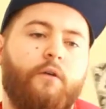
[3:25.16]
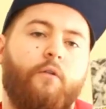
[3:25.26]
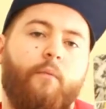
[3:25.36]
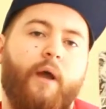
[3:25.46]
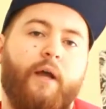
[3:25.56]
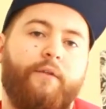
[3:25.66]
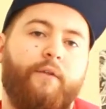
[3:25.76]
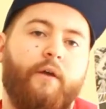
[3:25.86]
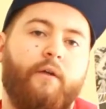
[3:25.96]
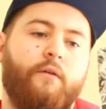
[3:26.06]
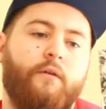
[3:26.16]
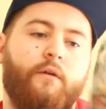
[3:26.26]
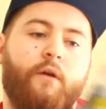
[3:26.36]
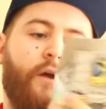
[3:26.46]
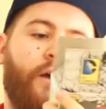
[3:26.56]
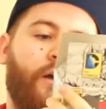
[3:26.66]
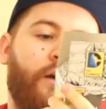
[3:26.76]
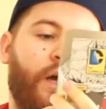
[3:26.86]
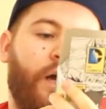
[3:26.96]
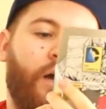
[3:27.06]
on the back there.
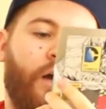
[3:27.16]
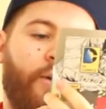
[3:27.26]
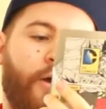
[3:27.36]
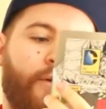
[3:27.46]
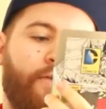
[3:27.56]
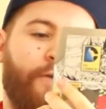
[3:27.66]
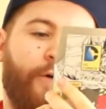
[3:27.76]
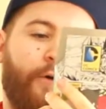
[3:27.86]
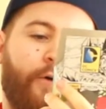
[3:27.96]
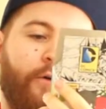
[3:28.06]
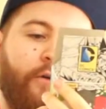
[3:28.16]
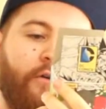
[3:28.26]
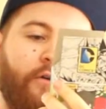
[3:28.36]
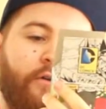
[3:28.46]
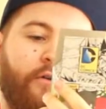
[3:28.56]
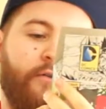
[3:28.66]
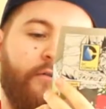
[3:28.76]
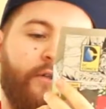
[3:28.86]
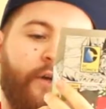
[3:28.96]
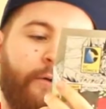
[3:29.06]
I'm hoping
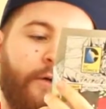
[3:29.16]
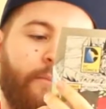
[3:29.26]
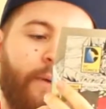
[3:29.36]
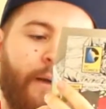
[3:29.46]
for Joker,